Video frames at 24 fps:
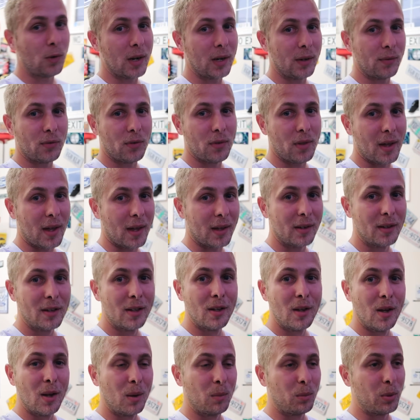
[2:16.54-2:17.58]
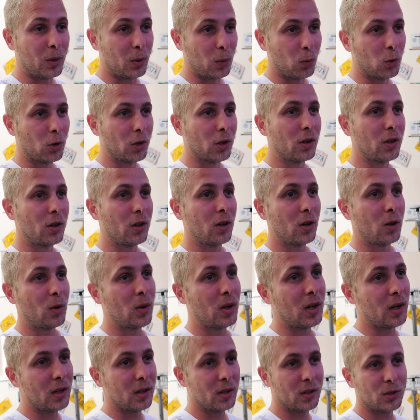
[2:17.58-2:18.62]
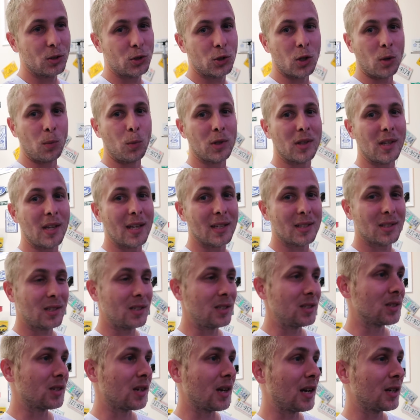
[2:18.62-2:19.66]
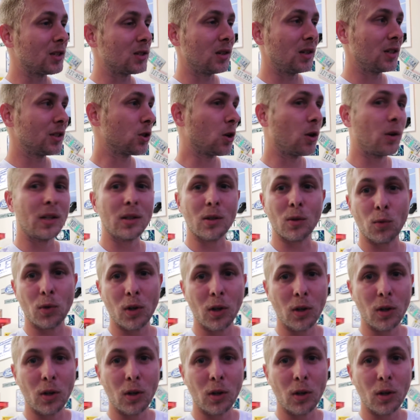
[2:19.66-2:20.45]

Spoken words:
ready for that, but we're going to go show them what the ST's got. So let's go hit the